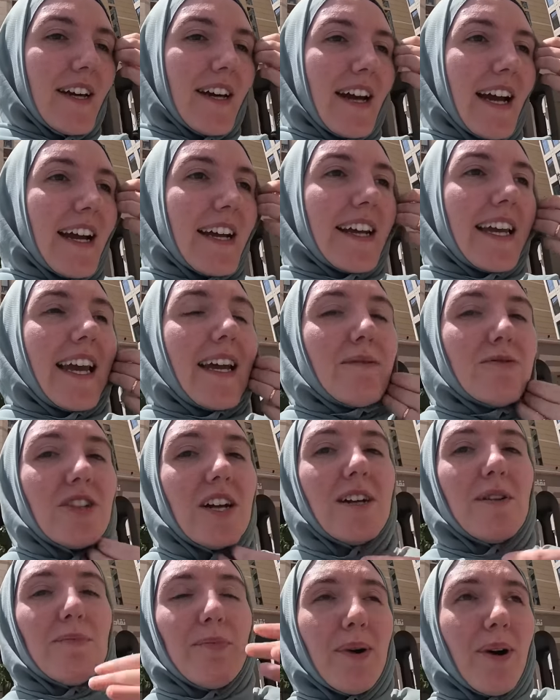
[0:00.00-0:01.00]
I kept
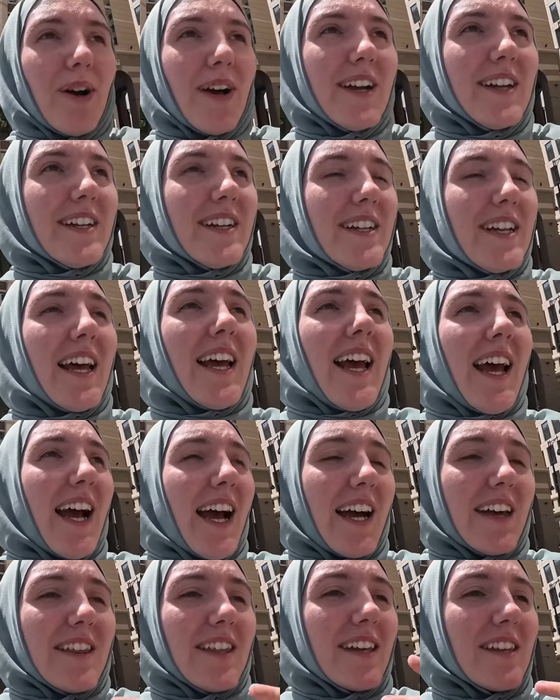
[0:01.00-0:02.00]
trying to point and
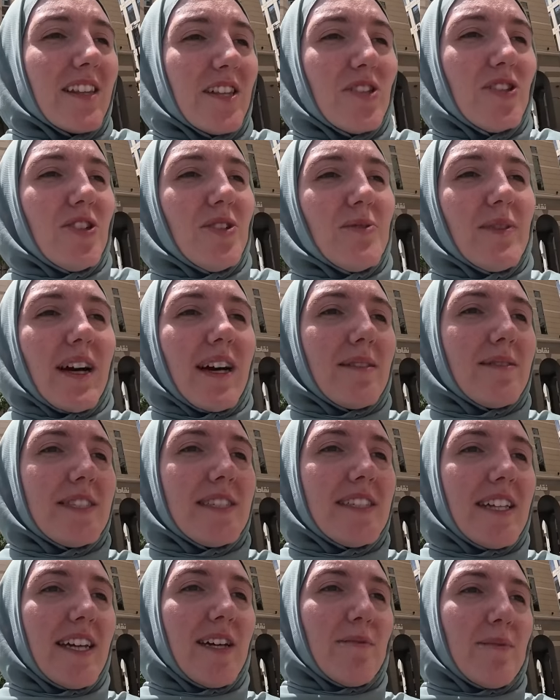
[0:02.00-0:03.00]
I think they knew what I was
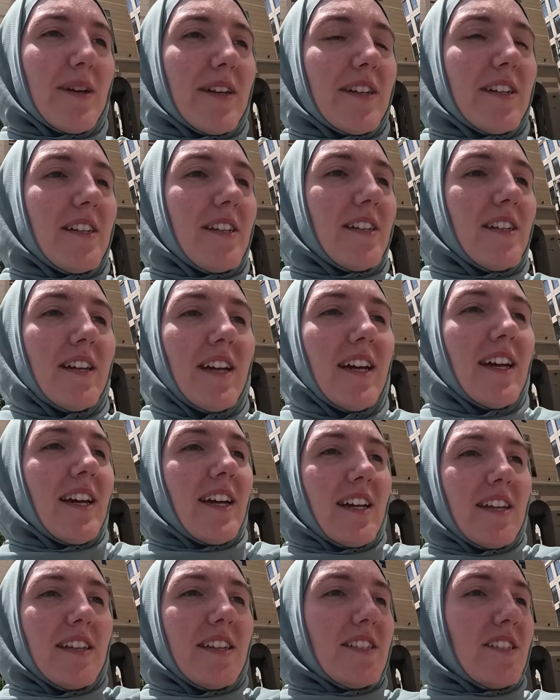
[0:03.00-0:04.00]
saying, but they
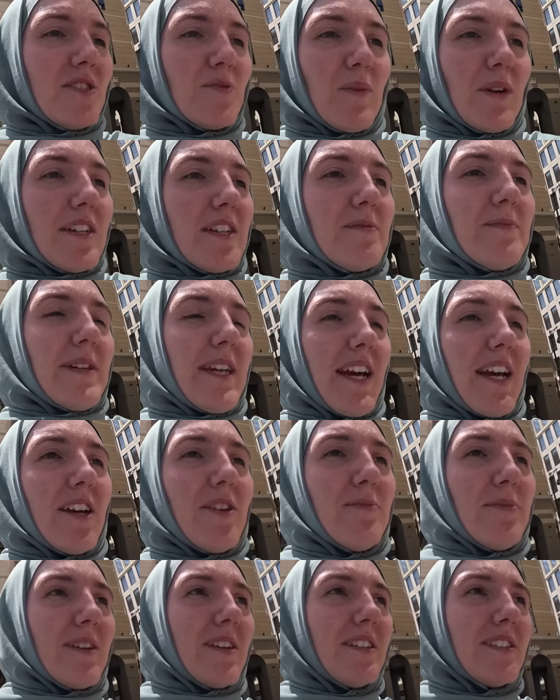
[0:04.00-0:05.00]
just wanted me
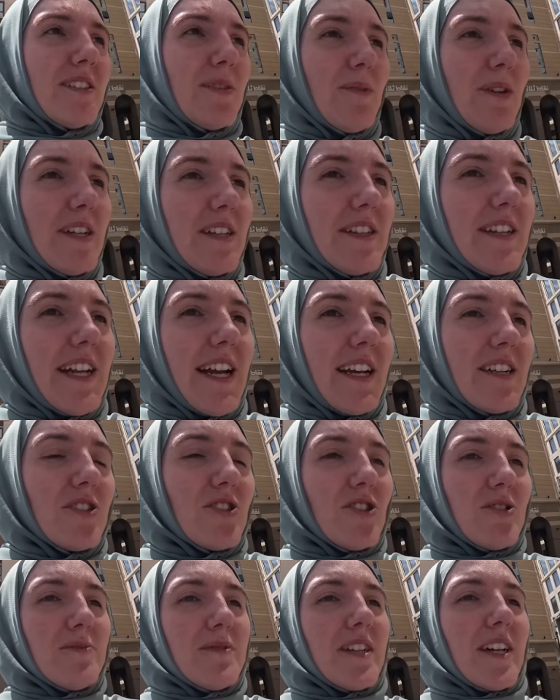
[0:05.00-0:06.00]
out because they wanted the next
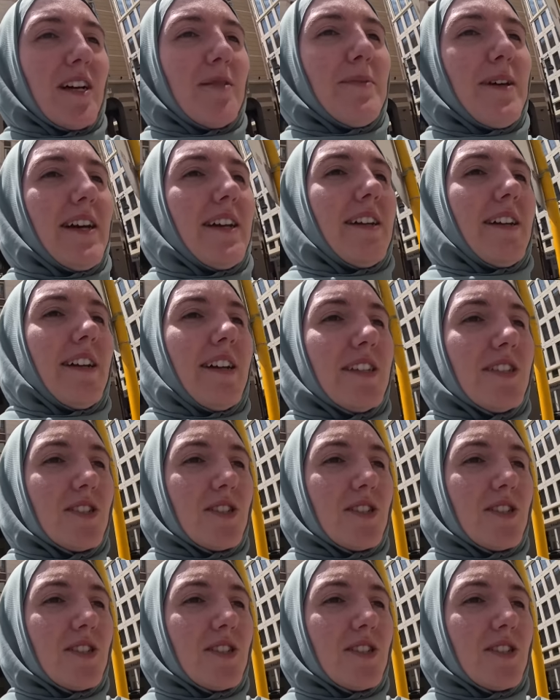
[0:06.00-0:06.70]
group to come in.